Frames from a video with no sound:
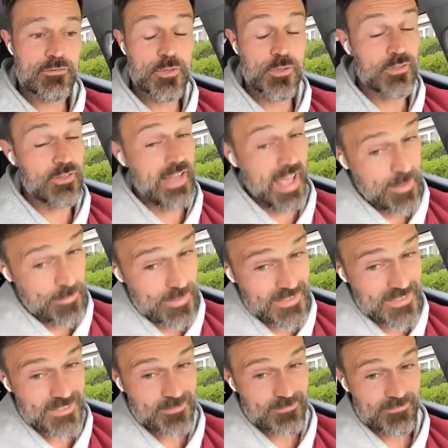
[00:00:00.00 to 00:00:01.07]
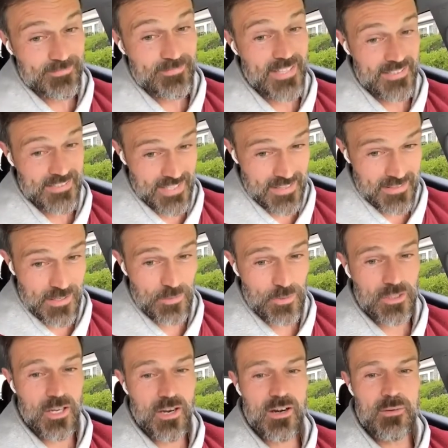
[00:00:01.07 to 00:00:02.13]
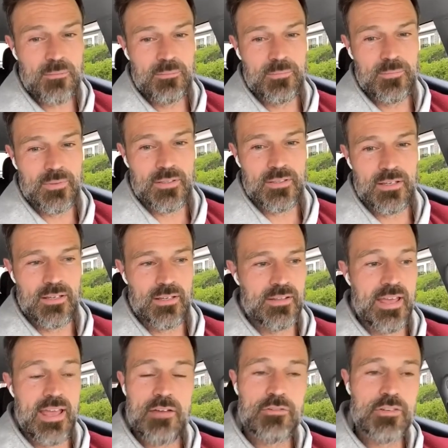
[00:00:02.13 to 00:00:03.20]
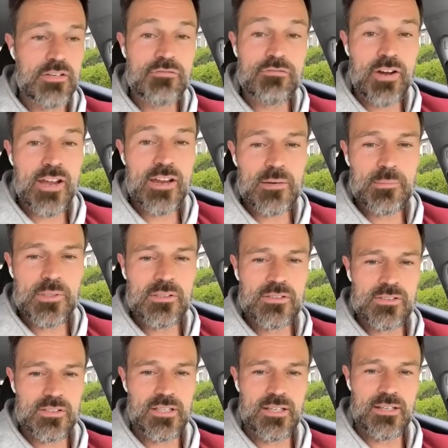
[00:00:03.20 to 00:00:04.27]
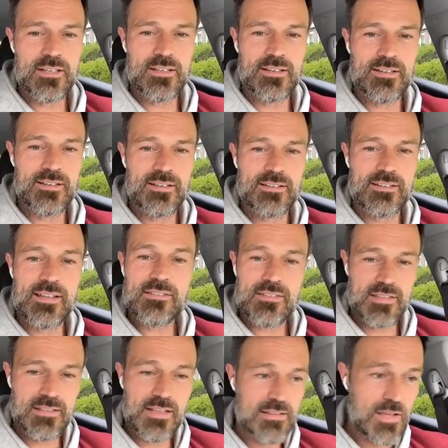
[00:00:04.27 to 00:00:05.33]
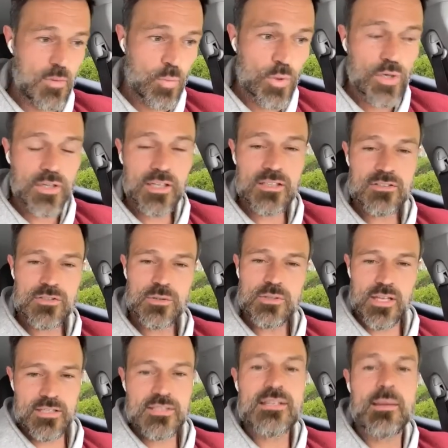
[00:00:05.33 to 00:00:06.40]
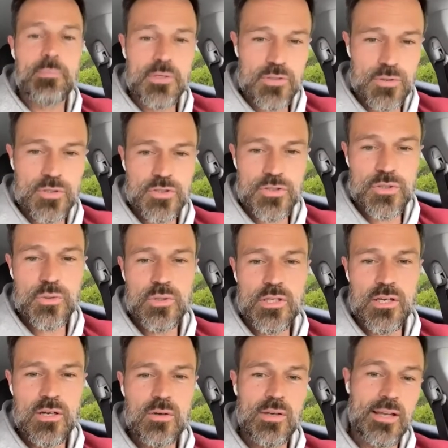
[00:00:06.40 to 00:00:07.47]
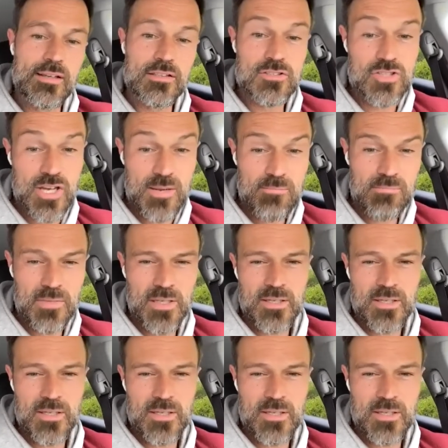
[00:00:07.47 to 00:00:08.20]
certain habits. They set their alarm. They have an environment that they work into. They step into the studio like a gym.